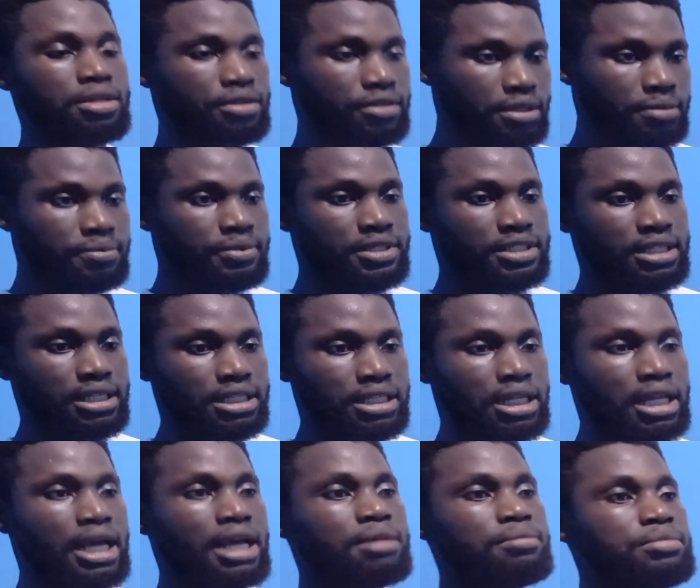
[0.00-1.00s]

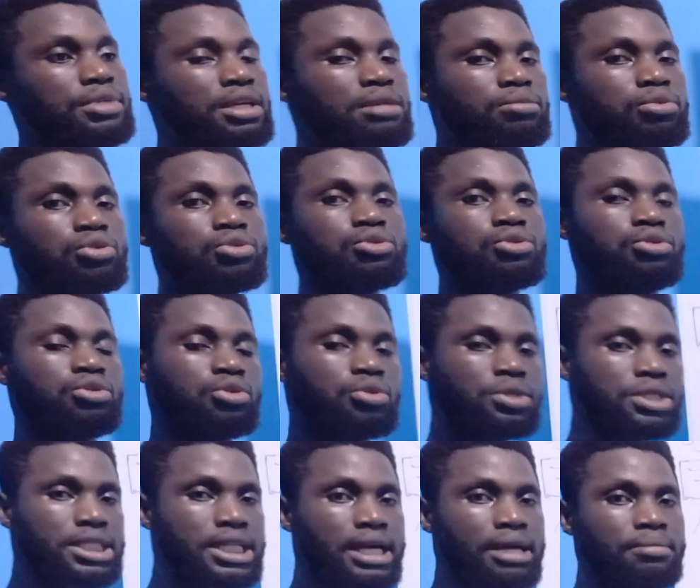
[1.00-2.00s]
represent and be able to
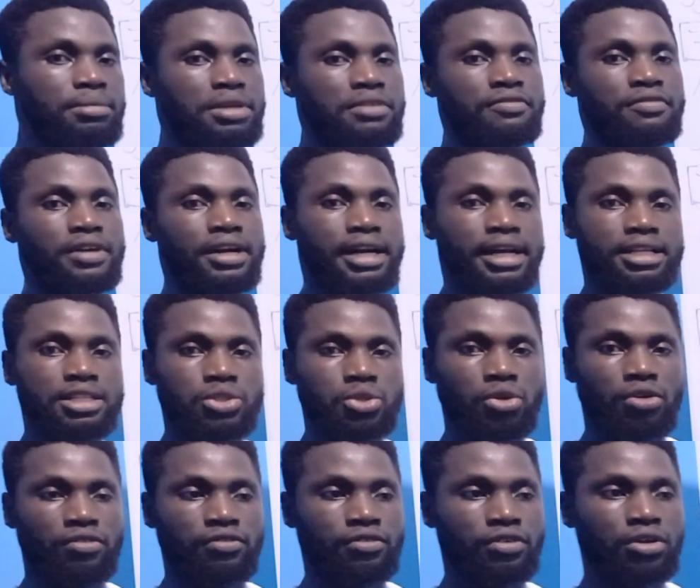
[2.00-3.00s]
use them in variety
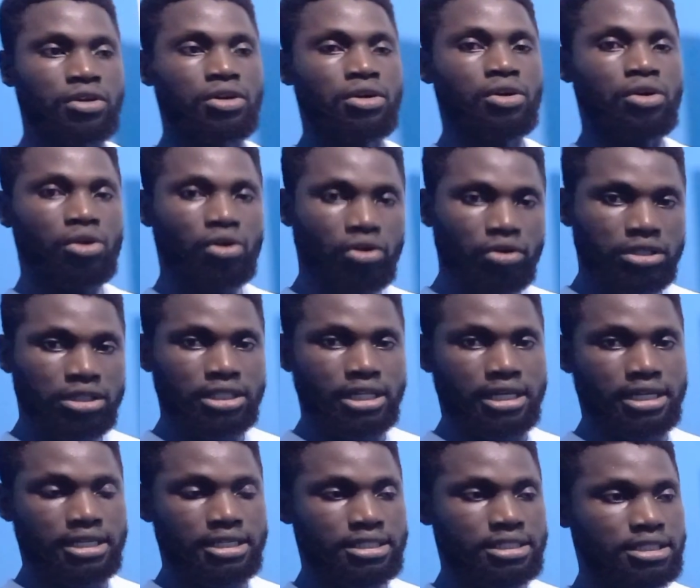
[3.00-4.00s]
of
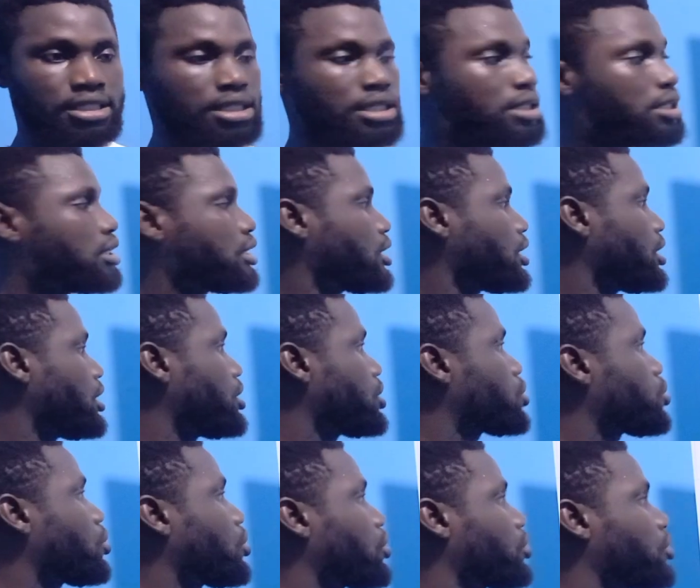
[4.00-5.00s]
contexts
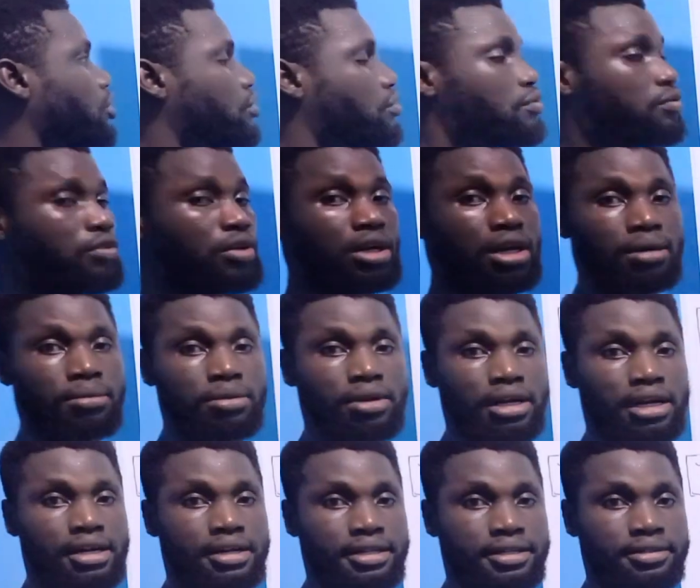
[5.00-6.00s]
is what?
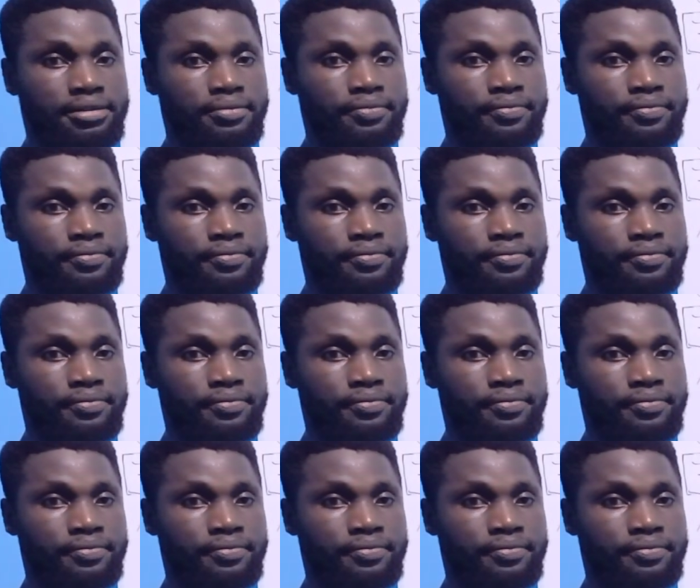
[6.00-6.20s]
Vocabulary.